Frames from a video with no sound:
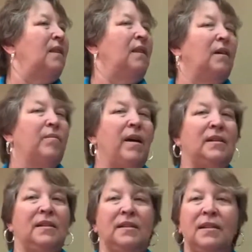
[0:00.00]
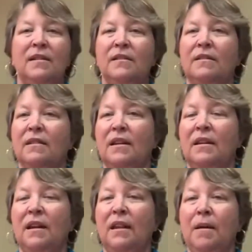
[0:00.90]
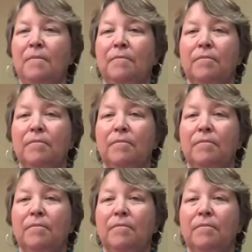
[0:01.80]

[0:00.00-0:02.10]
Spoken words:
Look back to the center. Inhale up.